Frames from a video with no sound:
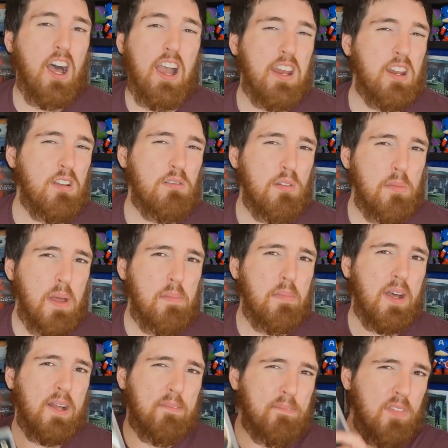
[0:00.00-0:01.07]
I don't
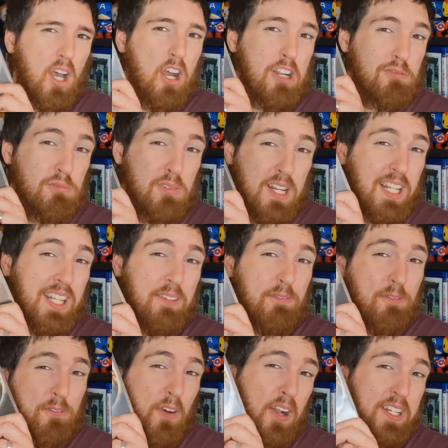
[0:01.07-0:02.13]
remember. I really
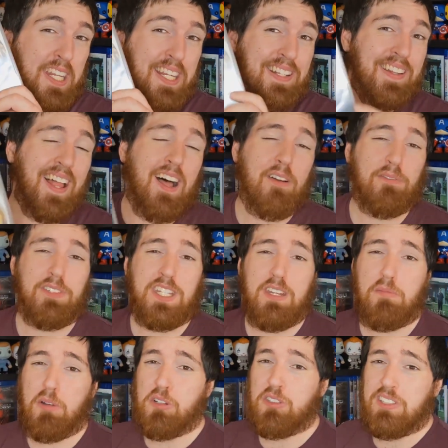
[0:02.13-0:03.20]
fucking loved
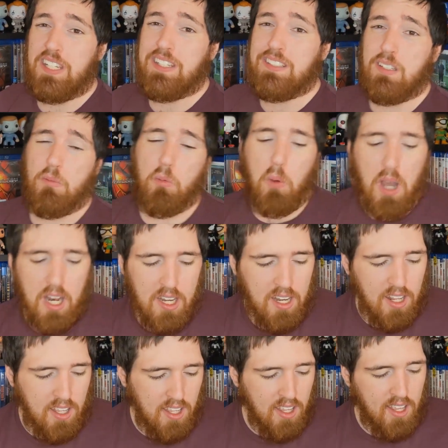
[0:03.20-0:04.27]
Heroes Season
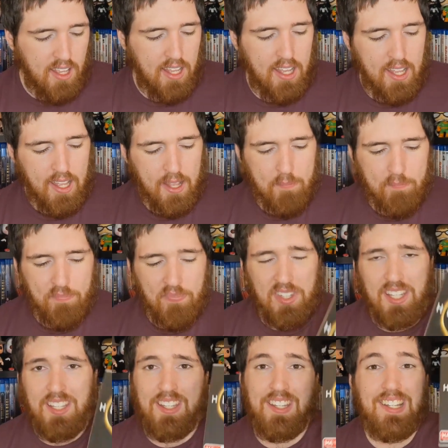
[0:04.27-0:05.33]
1.
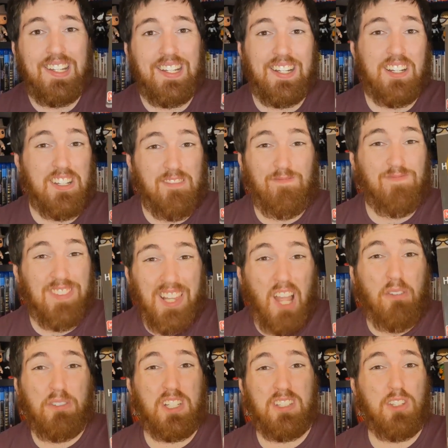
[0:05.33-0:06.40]

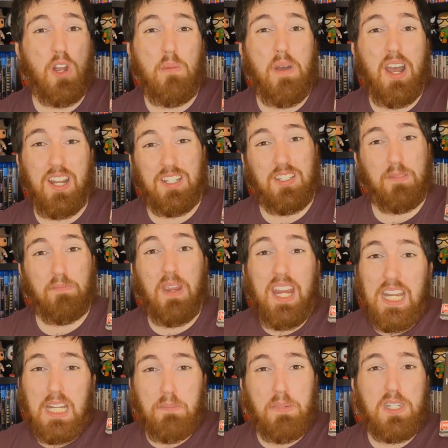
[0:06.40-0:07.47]
Loved it so much.
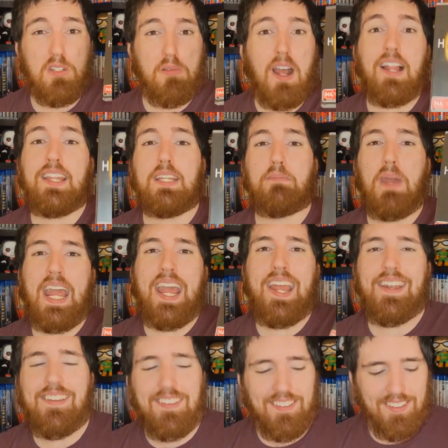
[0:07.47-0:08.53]
Peter Petrelli,
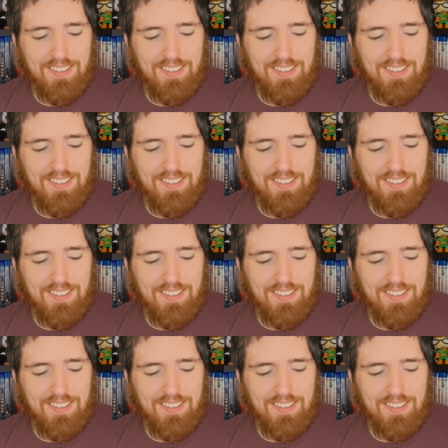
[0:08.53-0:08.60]
man.